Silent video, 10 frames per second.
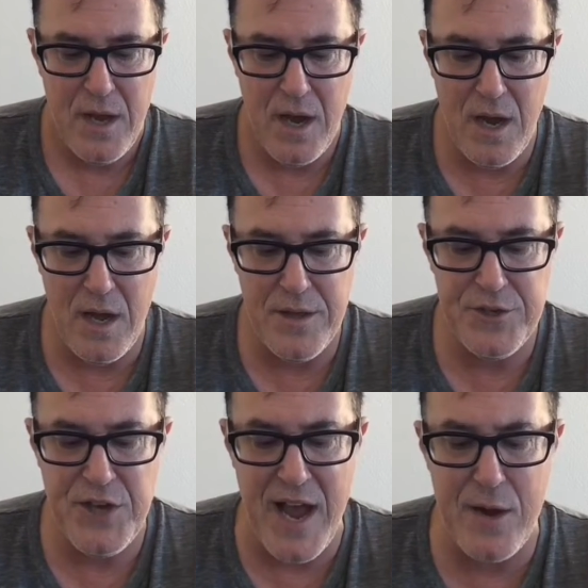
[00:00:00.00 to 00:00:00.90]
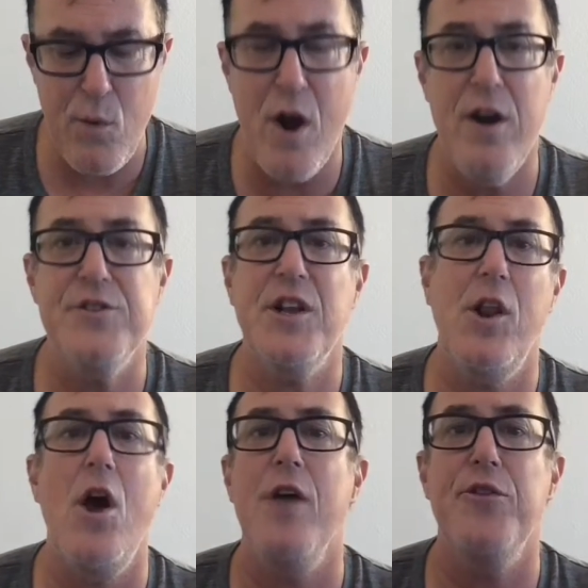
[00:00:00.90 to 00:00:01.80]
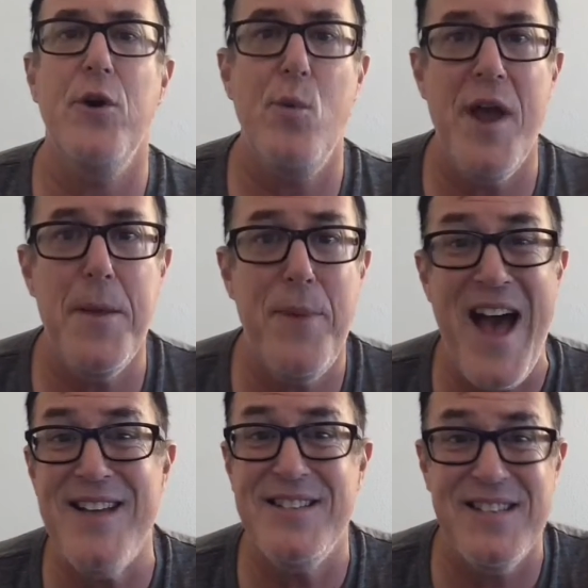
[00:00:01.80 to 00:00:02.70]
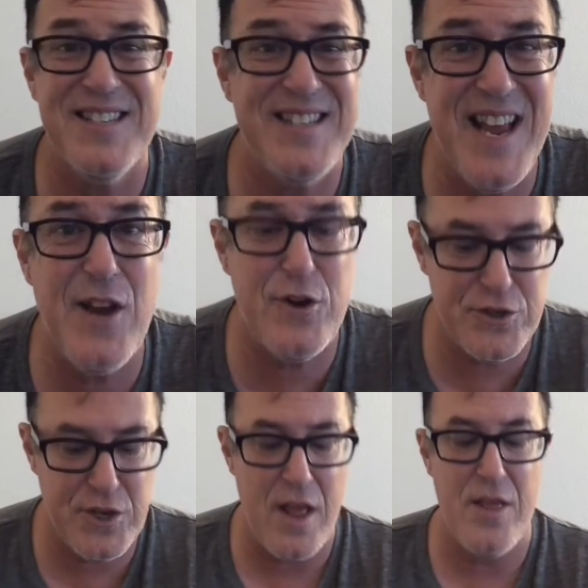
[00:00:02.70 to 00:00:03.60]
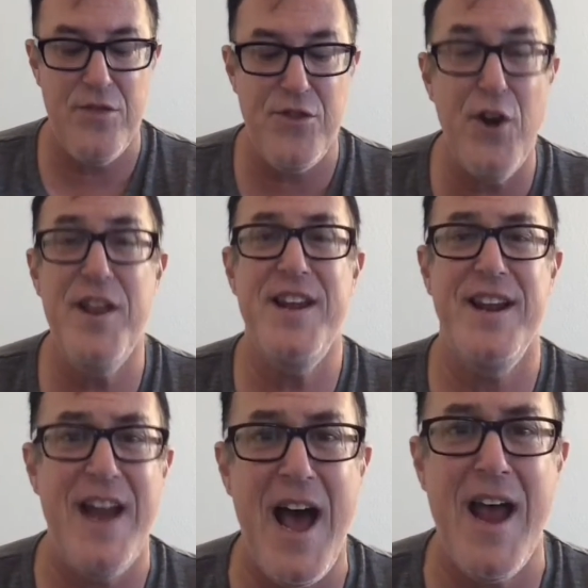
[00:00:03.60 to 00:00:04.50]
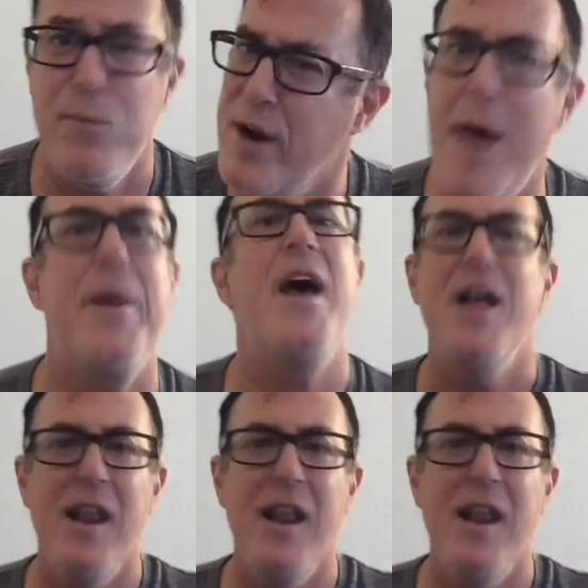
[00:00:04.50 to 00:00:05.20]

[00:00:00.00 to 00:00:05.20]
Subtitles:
The Jaguars clawed their way past the Steelers, 30-9. What happened?